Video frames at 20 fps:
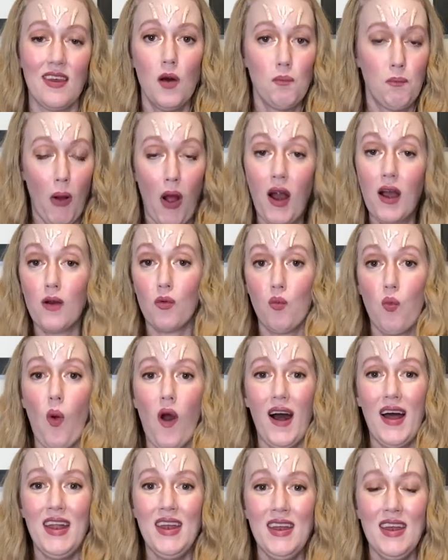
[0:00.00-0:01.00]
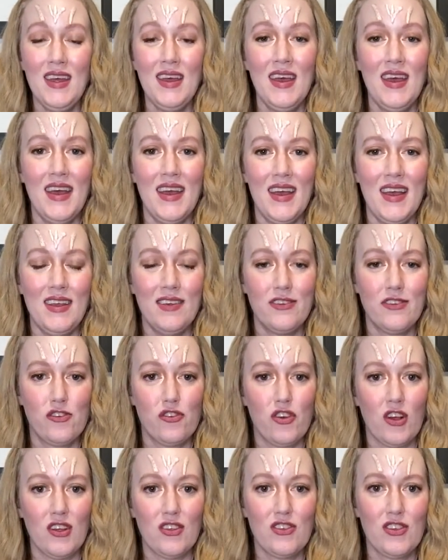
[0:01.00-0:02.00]
part 1 is
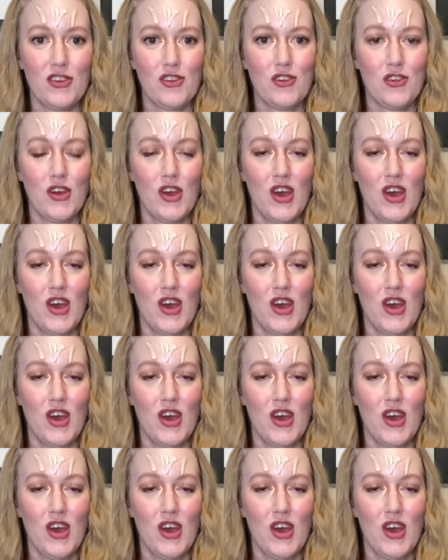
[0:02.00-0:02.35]
just